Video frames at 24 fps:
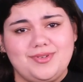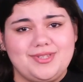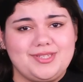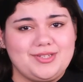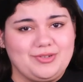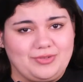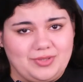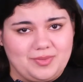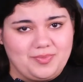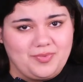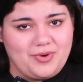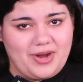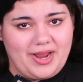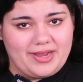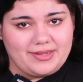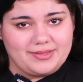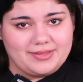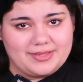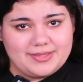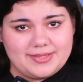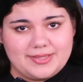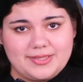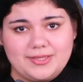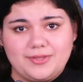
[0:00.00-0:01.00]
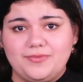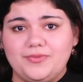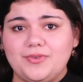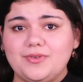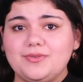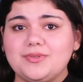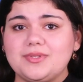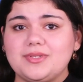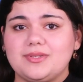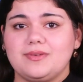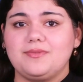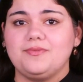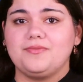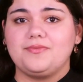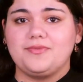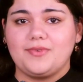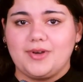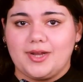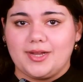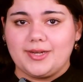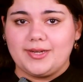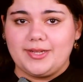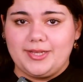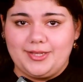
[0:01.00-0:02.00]
as a good practice, infuse some
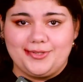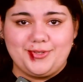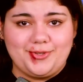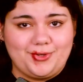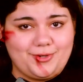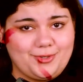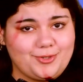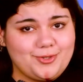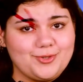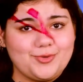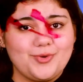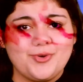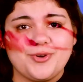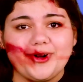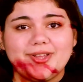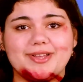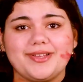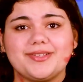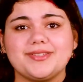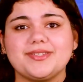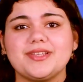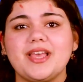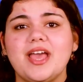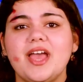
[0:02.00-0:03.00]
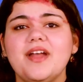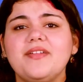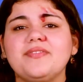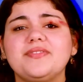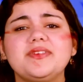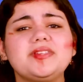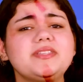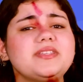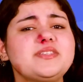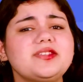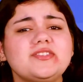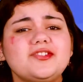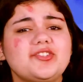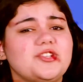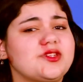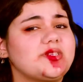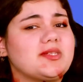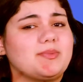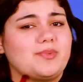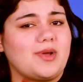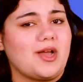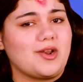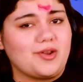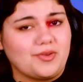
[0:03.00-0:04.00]
fun into your tutorials. This isn't just
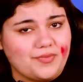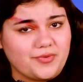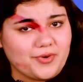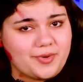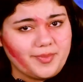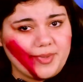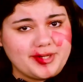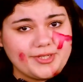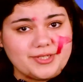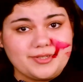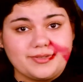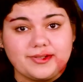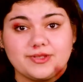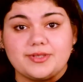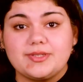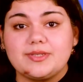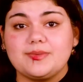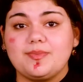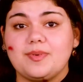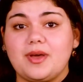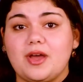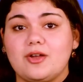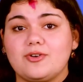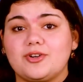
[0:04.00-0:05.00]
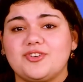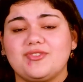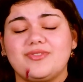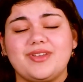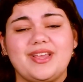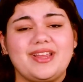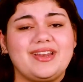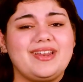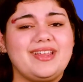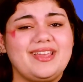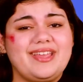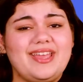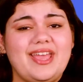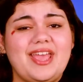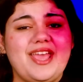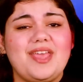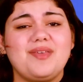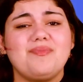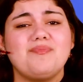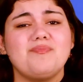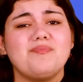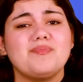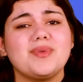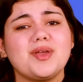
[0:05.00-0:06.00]
about information, it's about creating
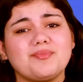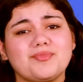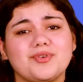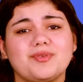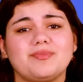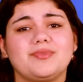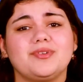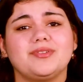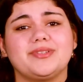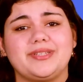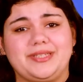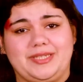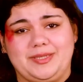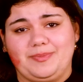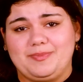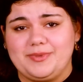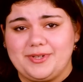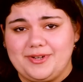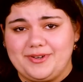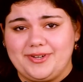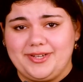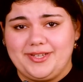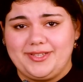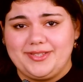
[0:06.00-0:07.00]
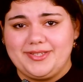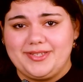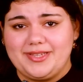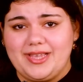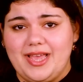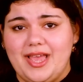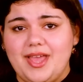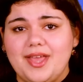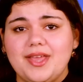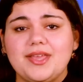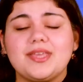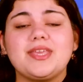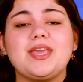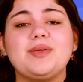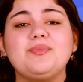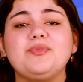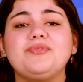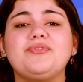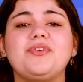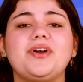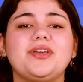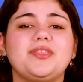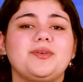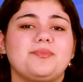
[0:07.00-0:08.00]
a memorable experience.
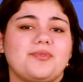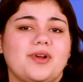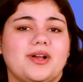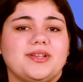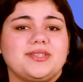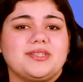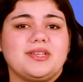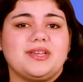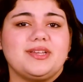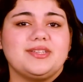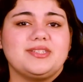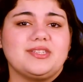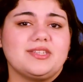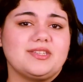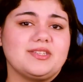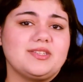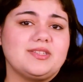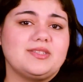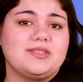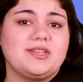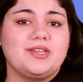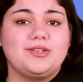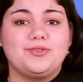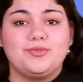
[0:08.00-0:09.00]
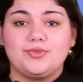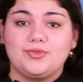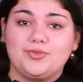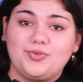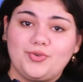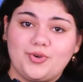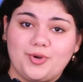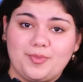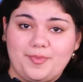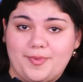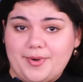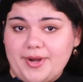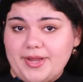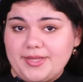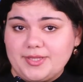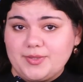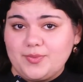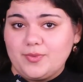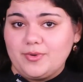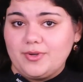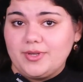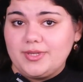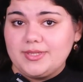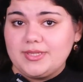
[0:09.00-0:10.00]
Gamify the process, stay true to your brand's
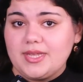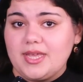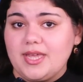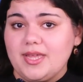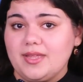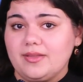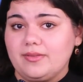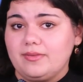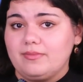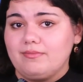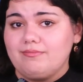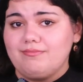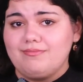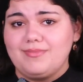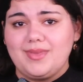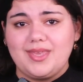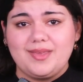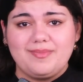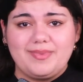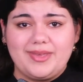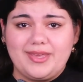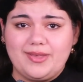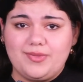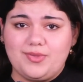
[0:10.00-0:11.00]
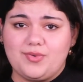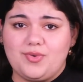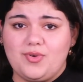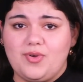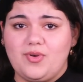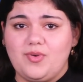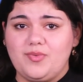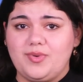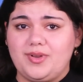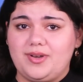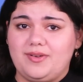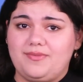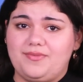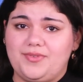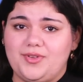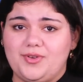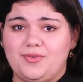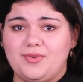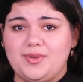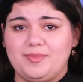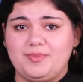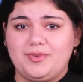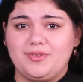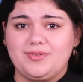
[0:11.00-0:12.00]
voice, and maybe throw in a
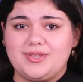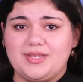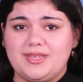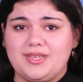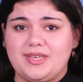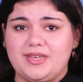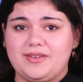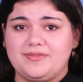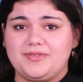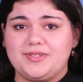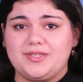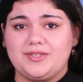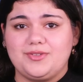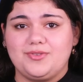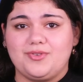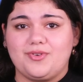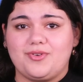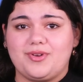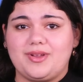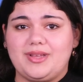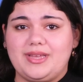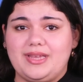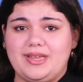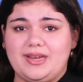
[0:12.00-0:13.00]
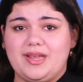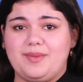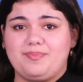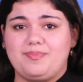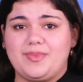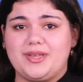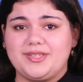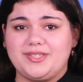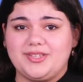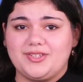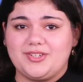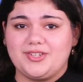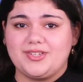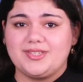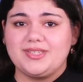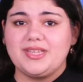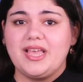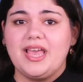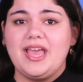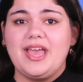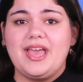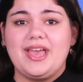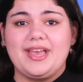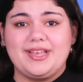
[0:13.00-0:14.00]
few amusing gifs in your in-app messages
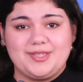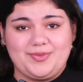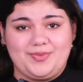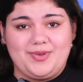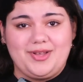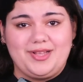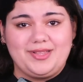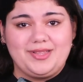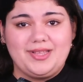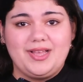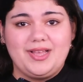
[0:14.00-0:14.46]
as well.